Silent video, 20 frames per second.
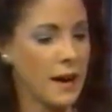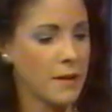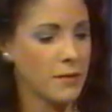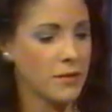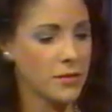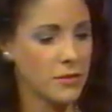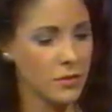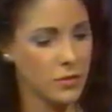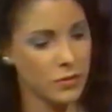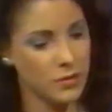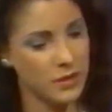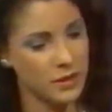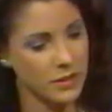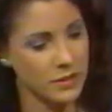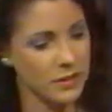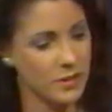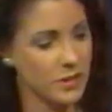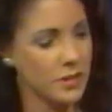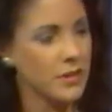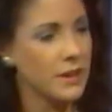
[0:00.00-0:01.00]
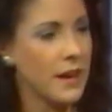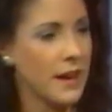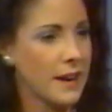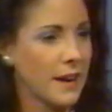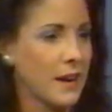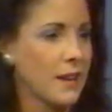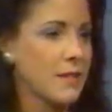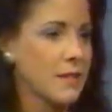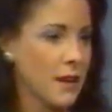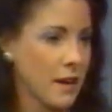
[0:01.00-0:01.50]
I was using
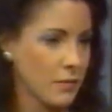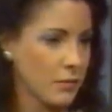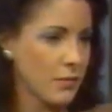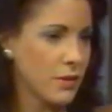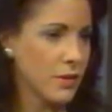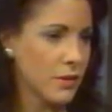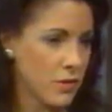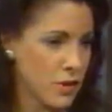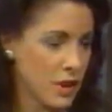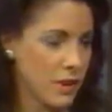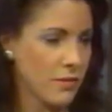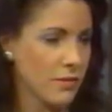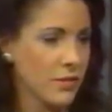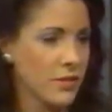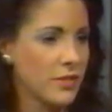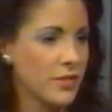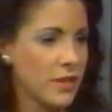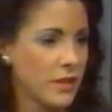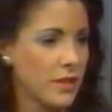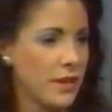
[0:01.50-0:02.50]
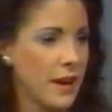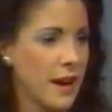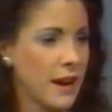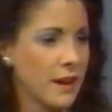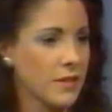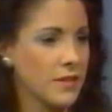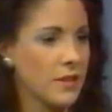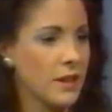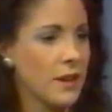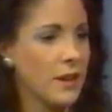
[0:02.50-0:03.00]
a real general
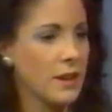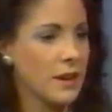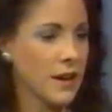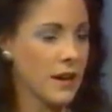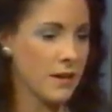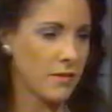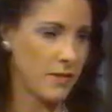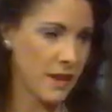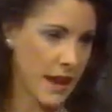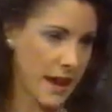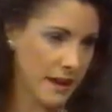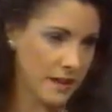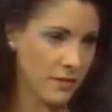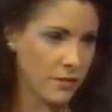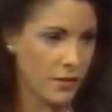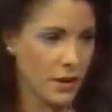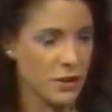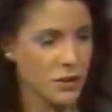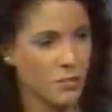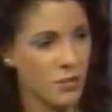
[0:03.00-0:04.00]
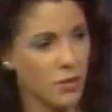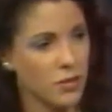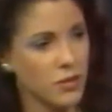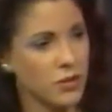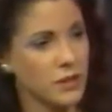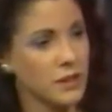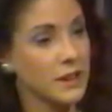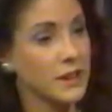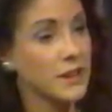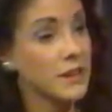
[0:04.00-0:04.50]
Cyriax, kind of active
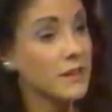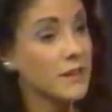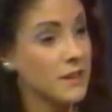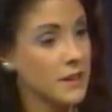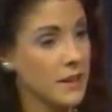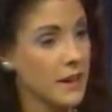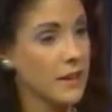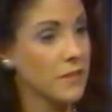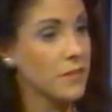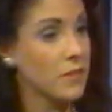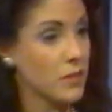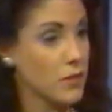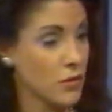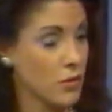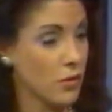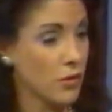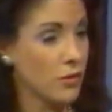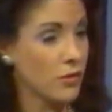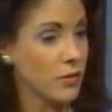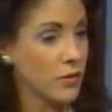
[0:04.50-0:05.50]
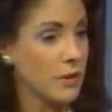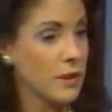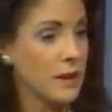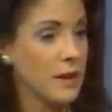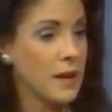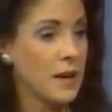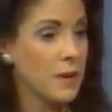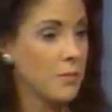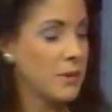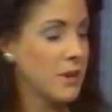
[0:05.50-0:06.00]
range of motion, clear the neck for the
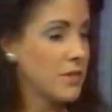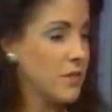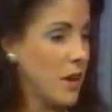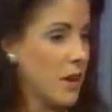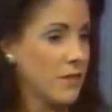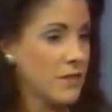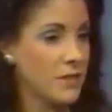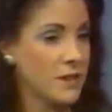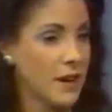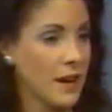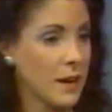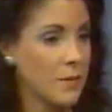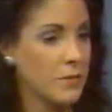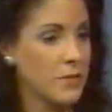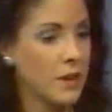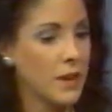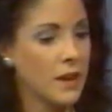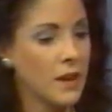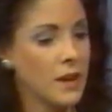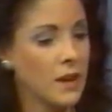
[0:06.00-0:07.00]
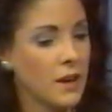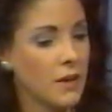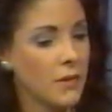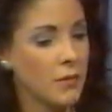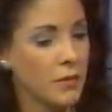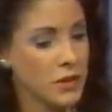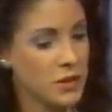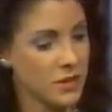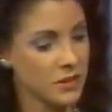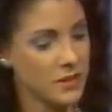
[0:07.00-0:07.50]
shoulder, because oftentimes
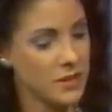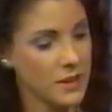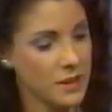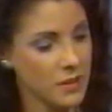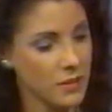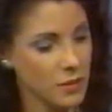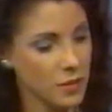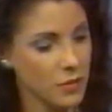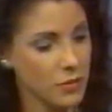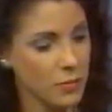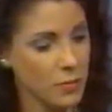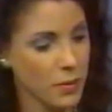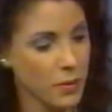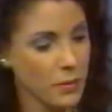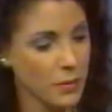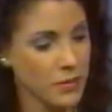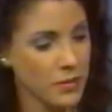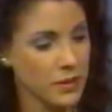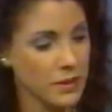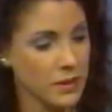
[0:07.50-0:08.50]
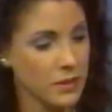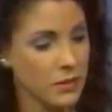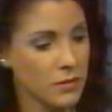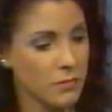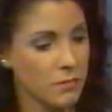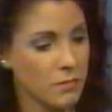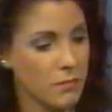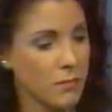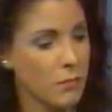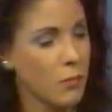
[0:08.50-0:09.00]
what you see in an older
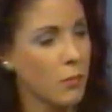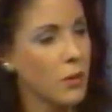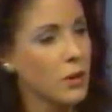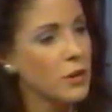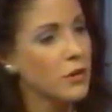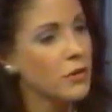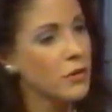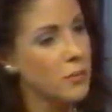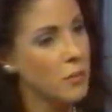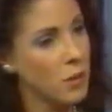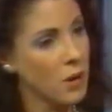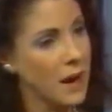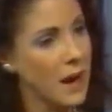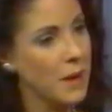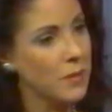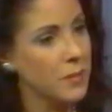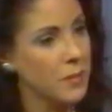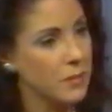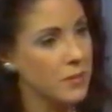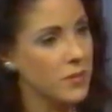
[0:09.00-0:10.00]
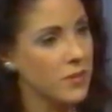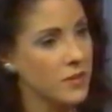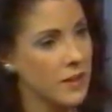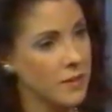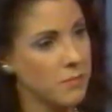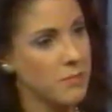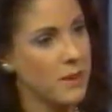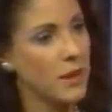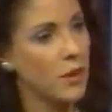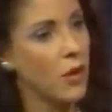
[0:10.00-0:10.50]
person is one or two
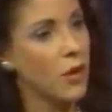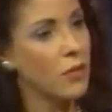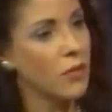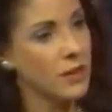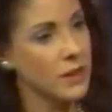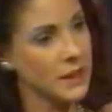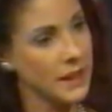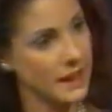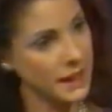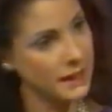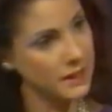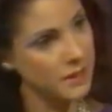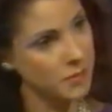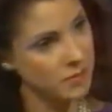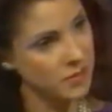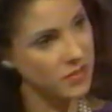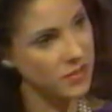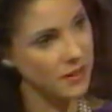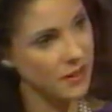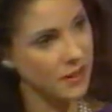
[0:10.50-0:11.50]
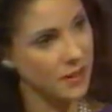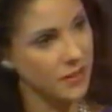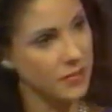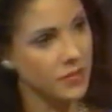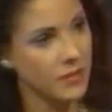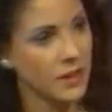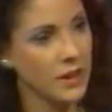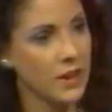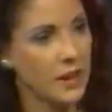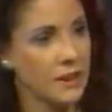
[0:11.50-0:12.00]
problems that may overlay
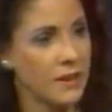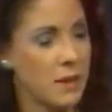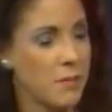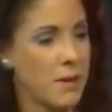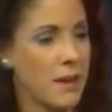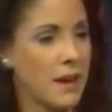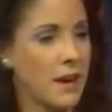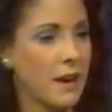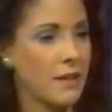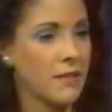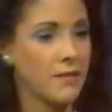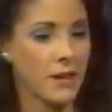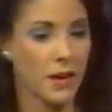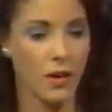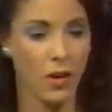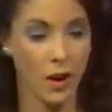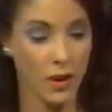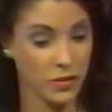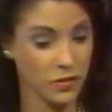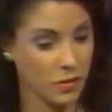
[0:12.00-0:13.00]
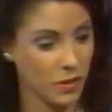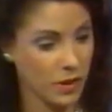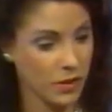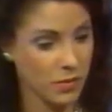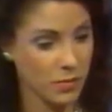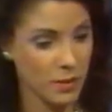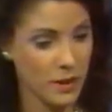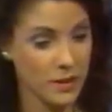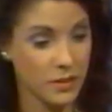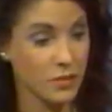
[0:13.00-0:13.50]
themselves. They may have
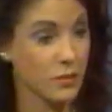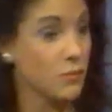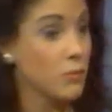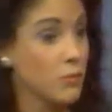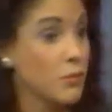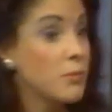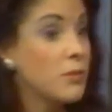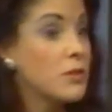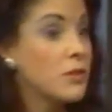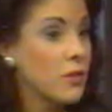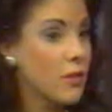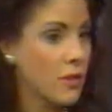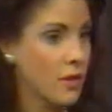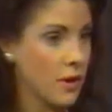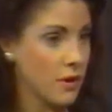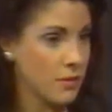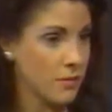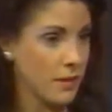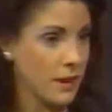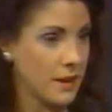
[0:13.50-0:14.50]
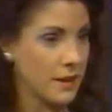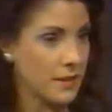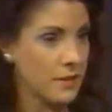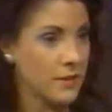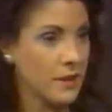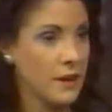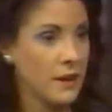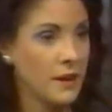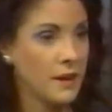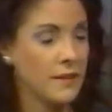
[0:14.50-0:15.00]
osteoarthritis and rheumatoid
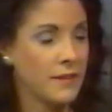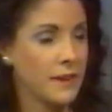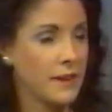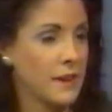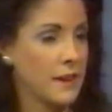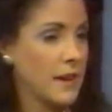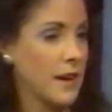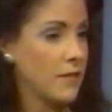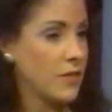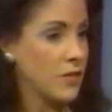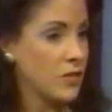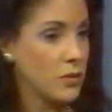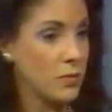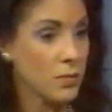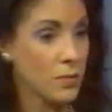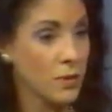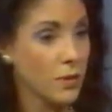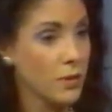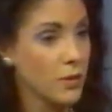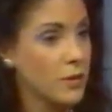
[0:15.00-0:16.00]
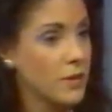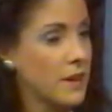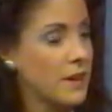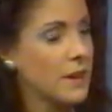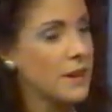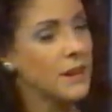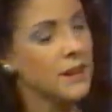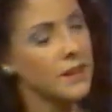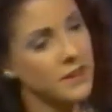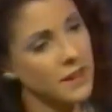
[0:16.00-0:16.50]
arthritis. They could have a
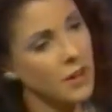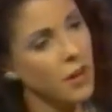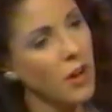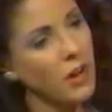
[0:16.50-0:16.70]
spur.